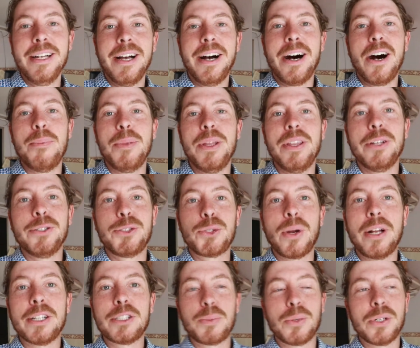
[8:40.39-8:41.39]
And then
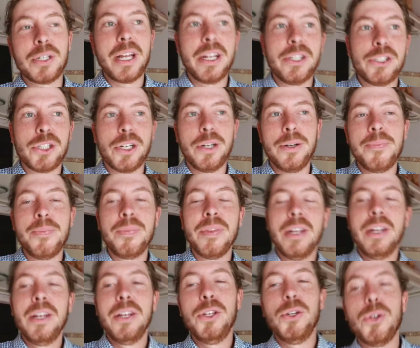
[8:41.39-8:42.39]
transportation,
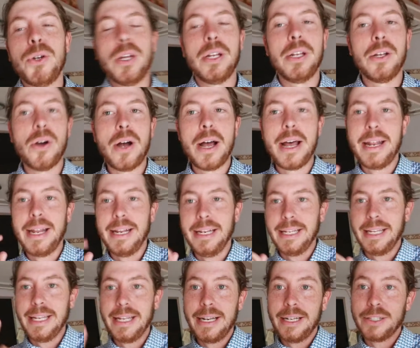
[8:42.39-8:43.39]
you can go ahead and
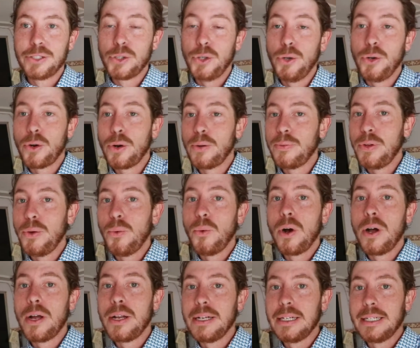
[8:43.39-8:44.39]
get a scooter if you
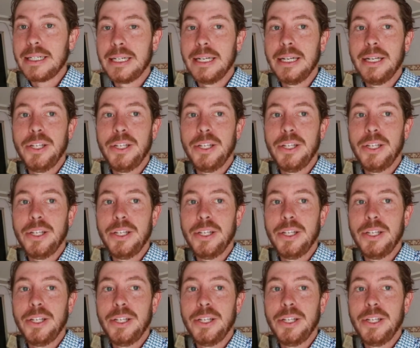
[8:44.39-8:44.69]
want.